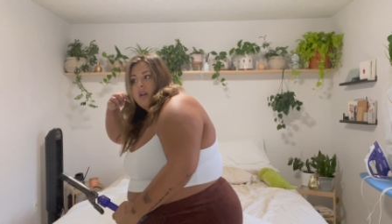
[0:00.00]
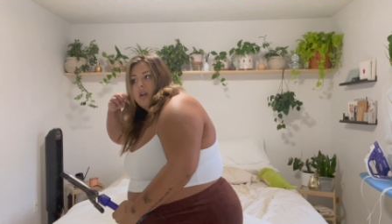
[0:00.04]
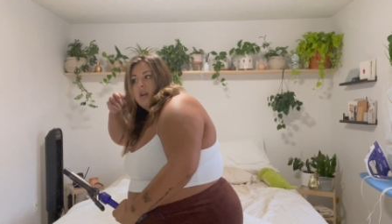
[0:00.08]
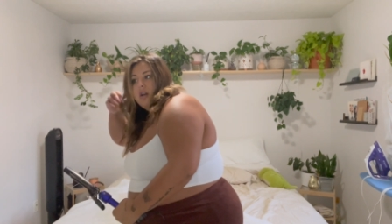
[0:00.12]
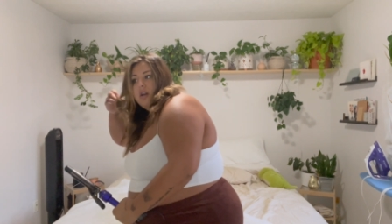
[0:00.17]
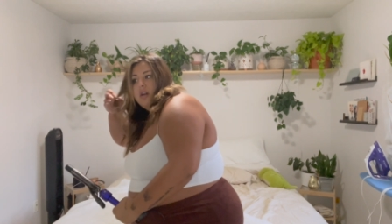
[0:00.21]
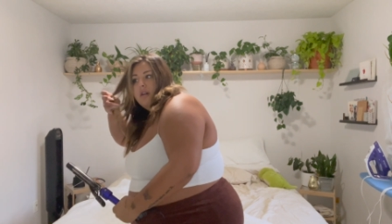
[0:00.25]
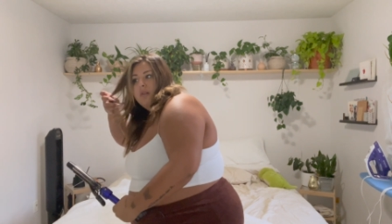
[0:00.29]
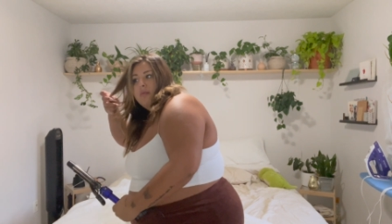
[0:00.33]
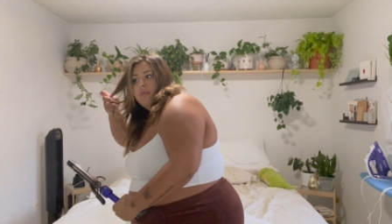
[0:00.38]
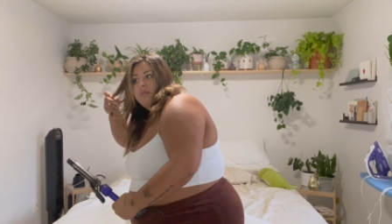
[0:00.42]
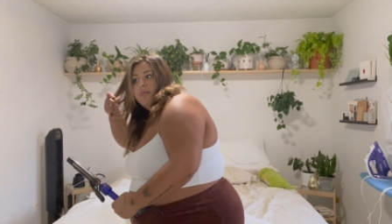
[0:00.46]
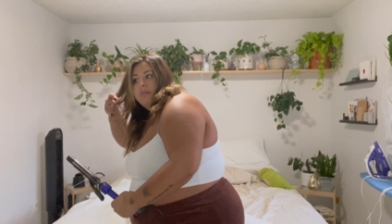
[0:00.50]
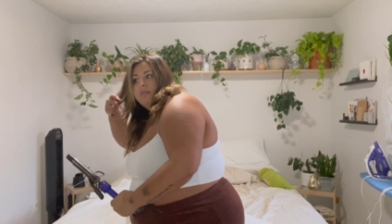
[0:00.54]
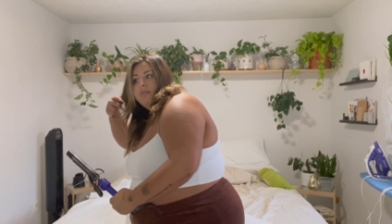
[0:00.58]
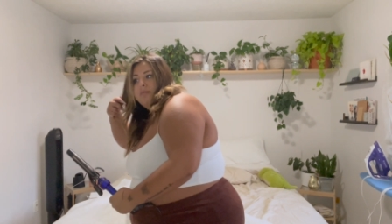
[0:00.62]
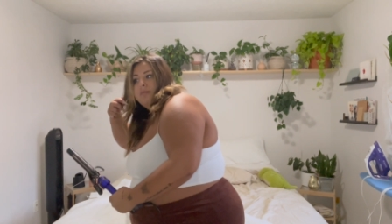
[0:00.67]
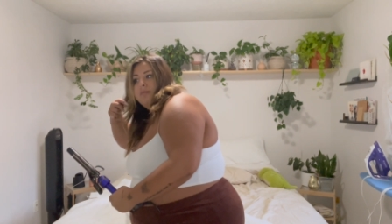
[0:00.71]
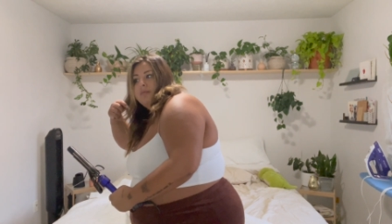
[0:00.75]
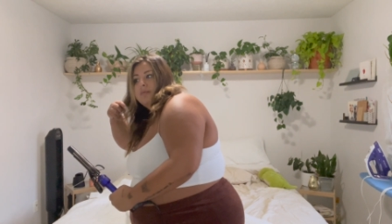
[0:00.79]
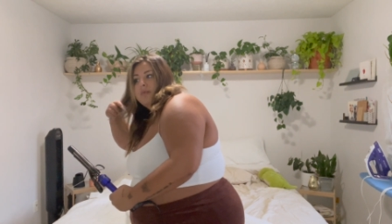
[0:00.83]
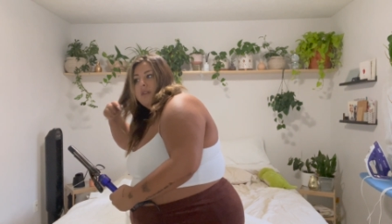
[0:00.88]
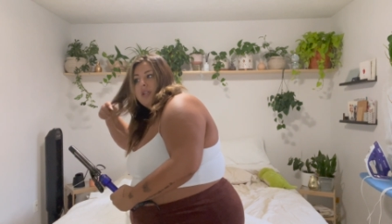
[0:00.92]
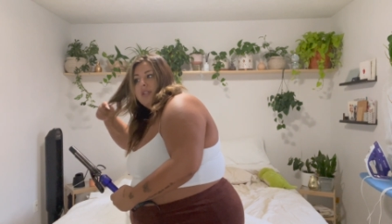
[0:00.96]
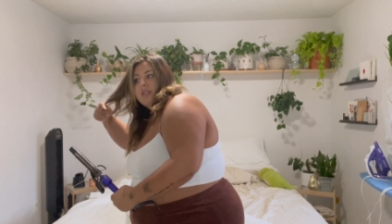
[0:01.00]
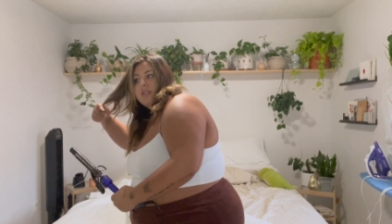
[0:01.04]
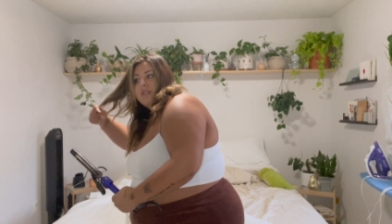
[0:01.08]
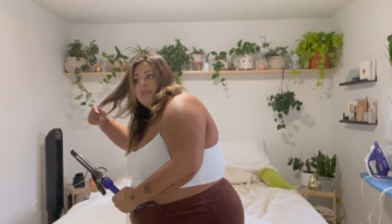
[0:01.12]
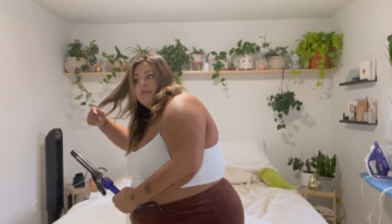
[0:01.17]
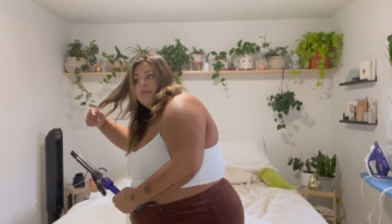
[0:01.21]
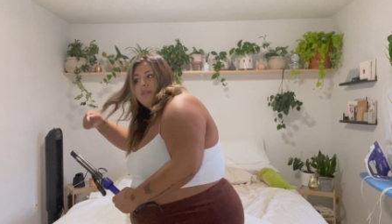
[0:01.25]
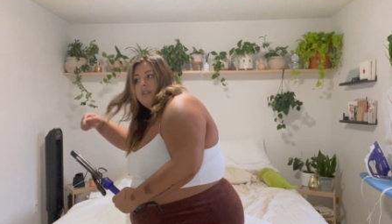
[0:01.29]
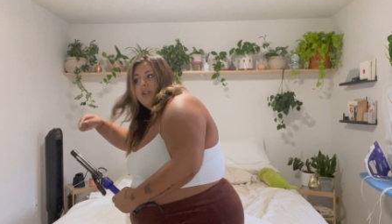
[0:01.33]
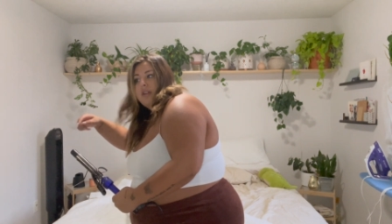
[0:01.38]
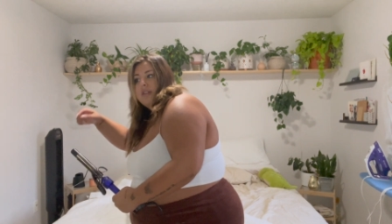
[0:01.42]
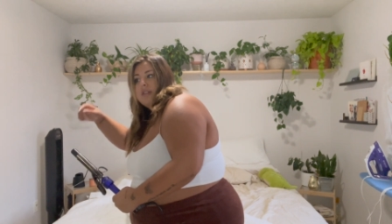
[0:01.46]
um, and
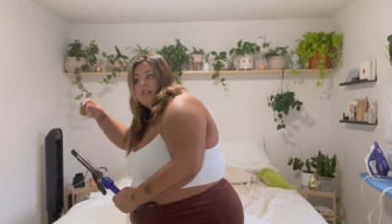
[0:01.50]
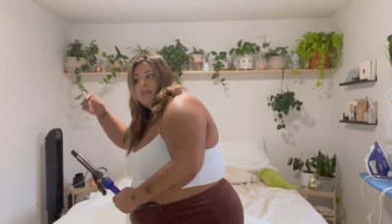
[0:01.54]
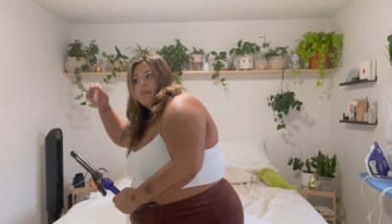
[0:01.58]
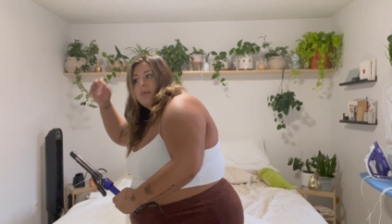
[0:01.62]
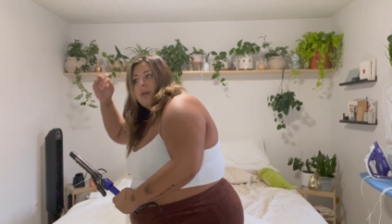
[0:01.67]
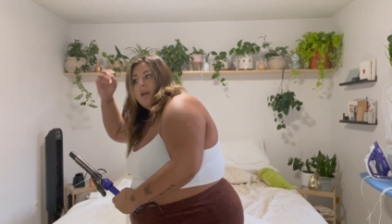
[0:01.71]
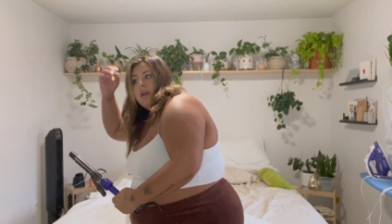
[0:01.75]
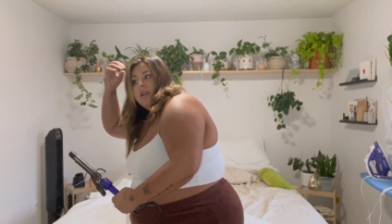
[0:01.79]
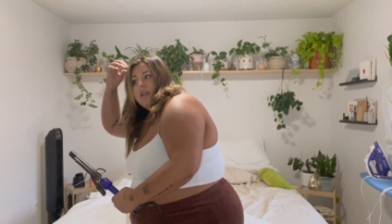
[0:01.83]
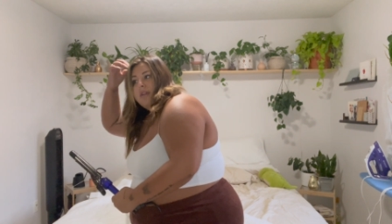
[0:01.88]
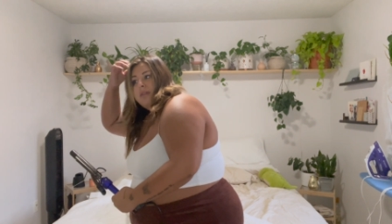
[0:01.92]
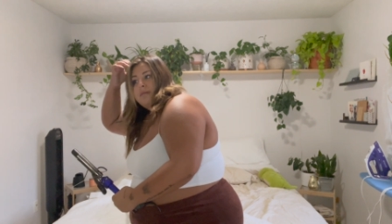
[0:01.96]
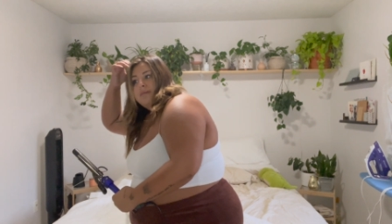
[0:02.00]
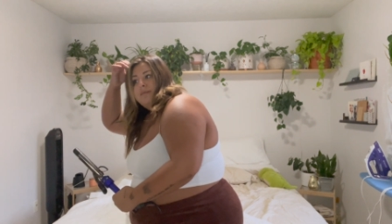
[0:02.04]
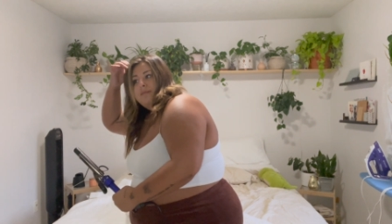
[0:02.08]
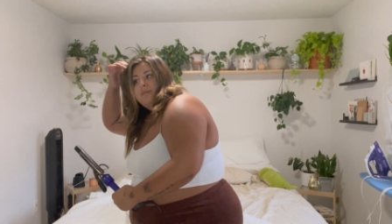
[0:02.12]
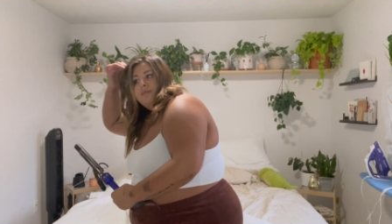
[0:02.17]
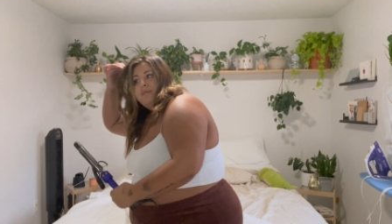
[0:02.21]
some friends of mine.